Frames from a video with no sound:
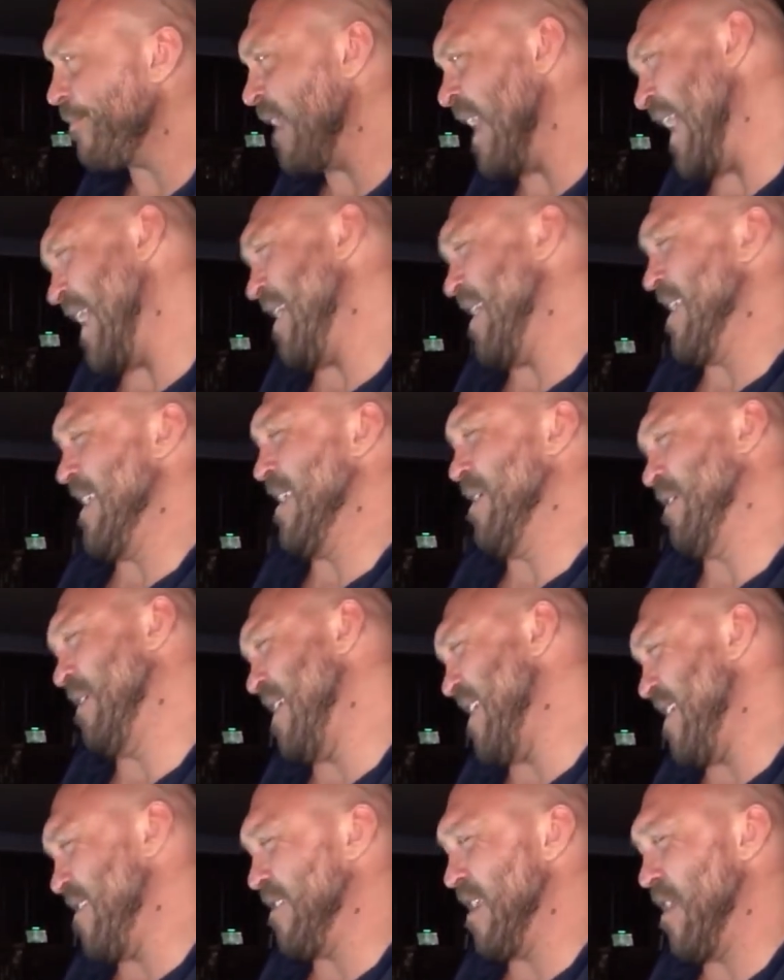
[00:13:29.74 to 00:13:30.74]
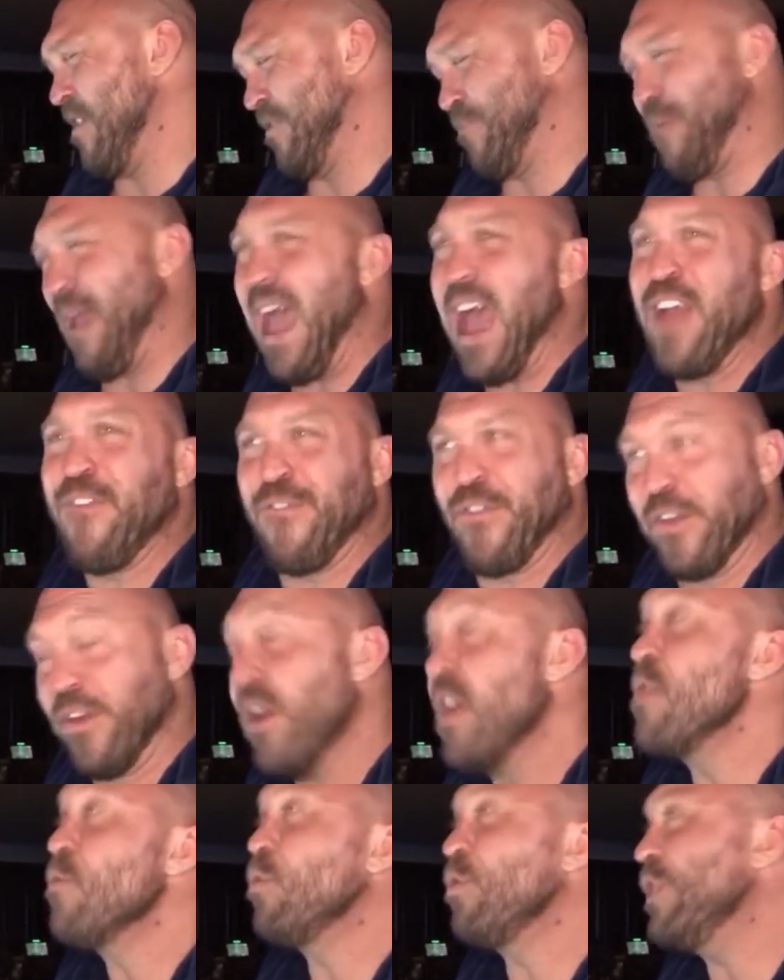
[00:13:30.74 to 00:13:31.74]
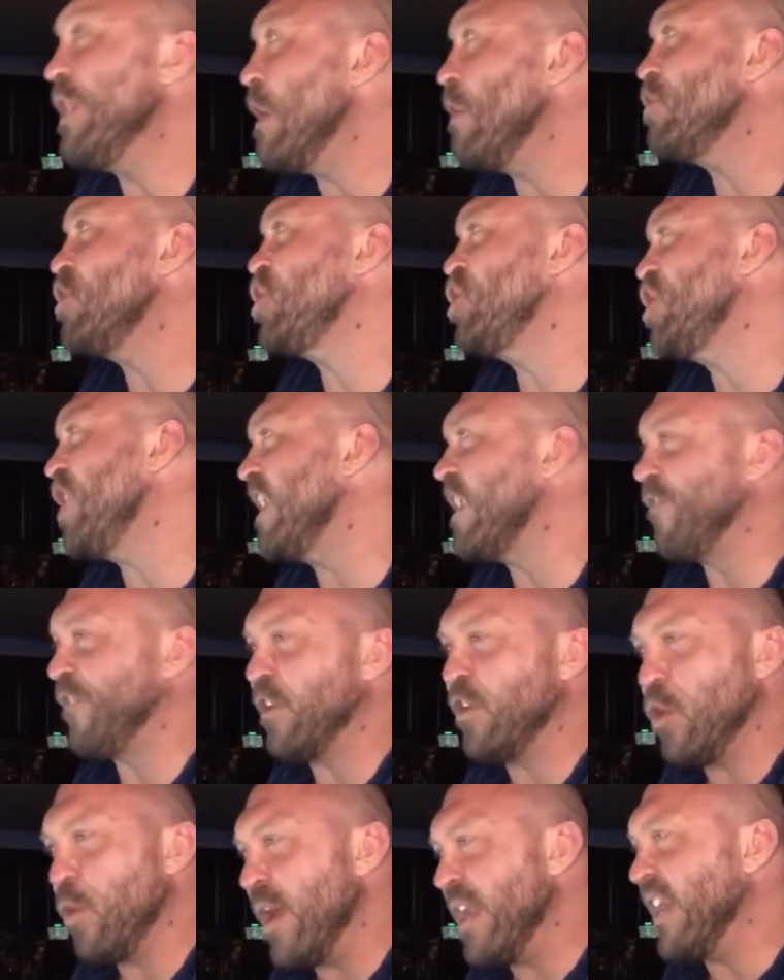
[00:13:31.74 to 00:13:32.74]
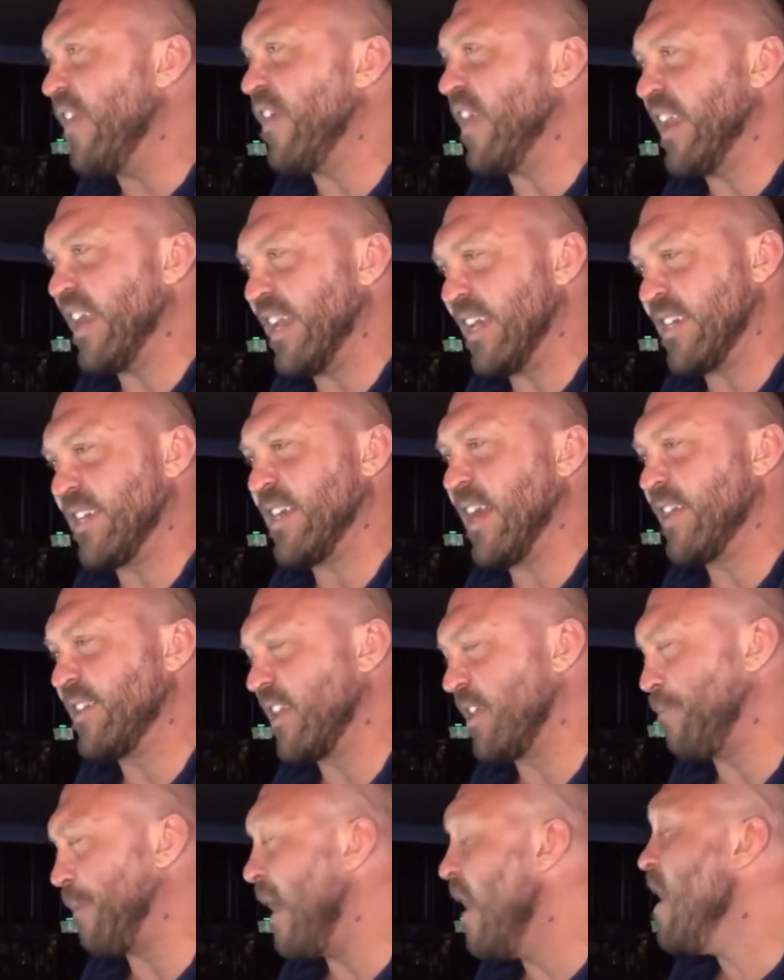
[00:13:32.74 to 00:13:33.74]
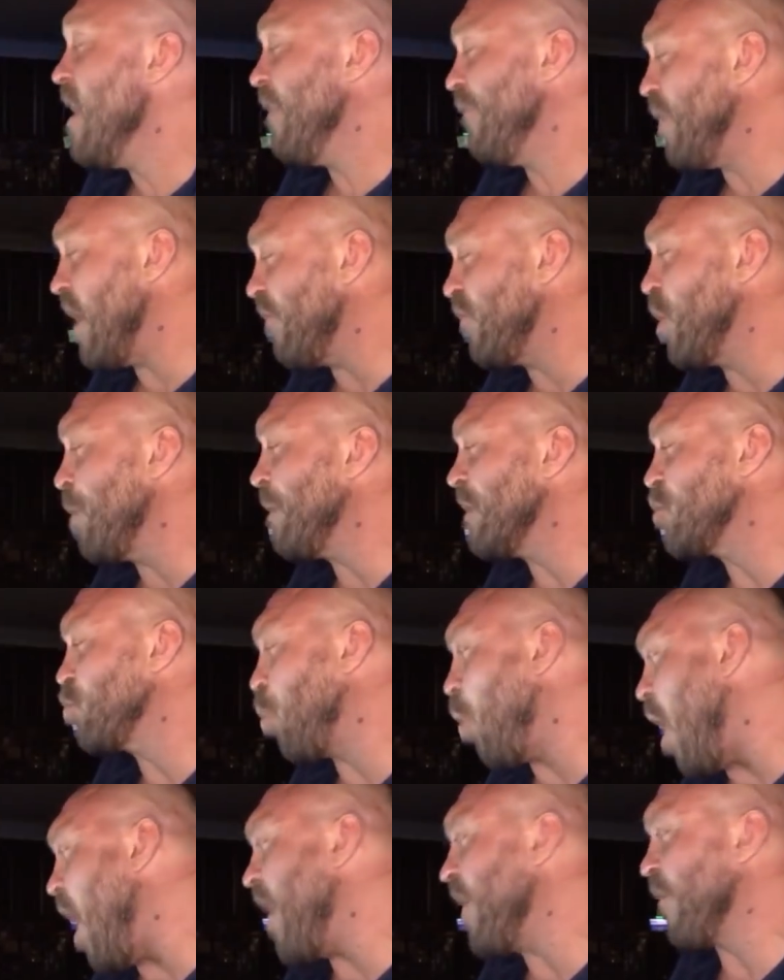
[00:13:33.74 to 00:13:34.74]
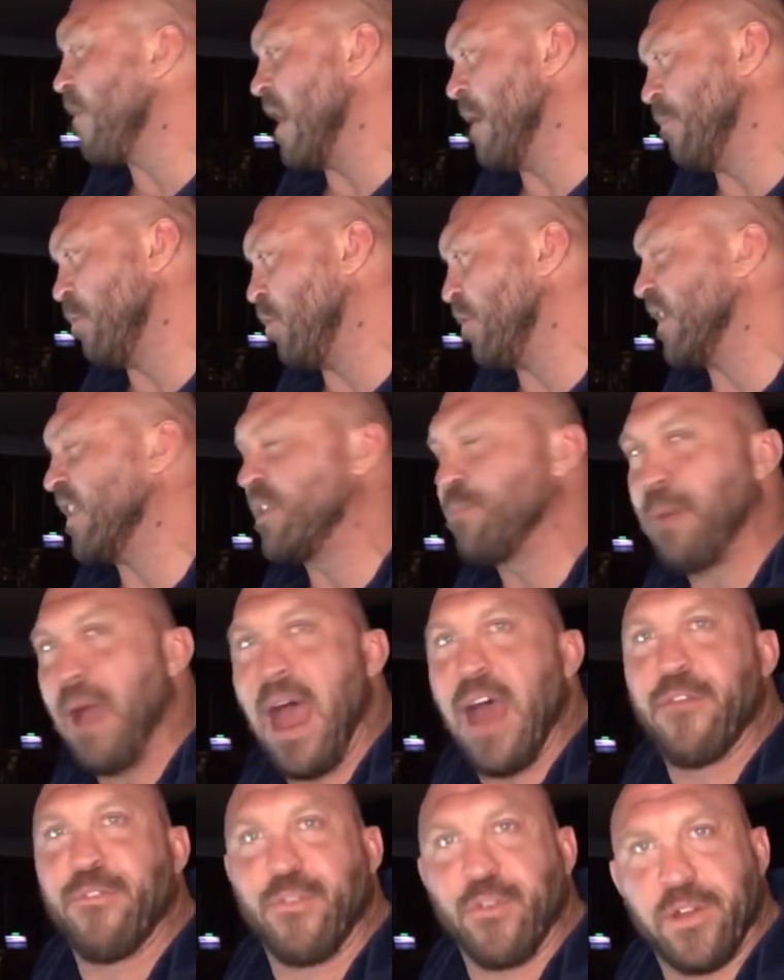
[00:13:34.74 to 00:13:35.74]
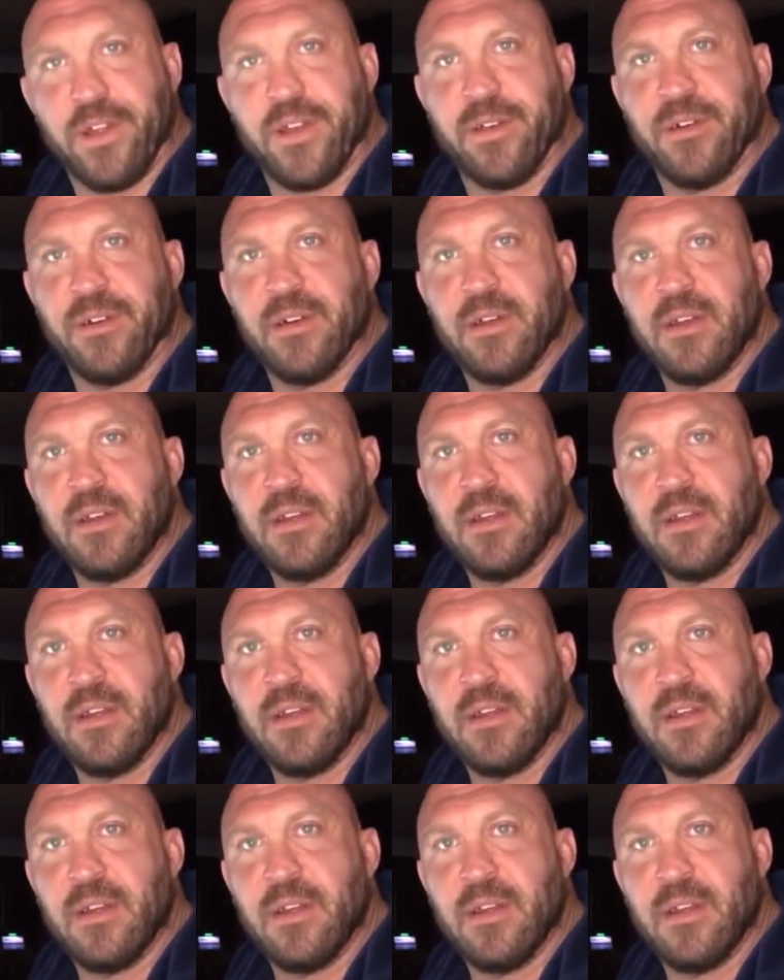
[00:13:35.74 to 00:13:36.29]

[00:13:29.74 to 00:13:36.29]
Alcohol's bad for you. Well, no shit. If you do anything in excess, it's bad. If you have too much water, Emerald, it's bad for you.